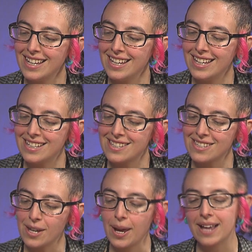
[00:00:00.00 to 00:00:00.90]

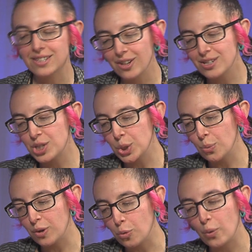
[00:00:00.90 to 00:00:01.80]
It has a lot to do
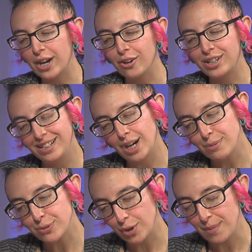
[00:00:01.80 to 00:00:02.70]
with where he
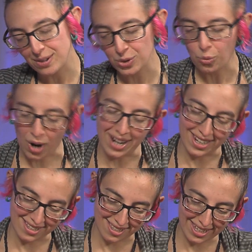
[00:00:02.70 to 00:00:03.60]
comes from as to why
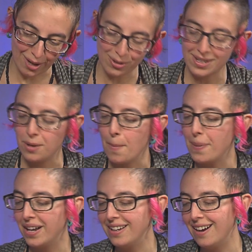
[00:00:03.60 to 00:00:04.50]
he's a skeleton,
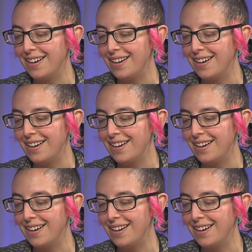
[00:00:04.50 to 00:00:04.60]
but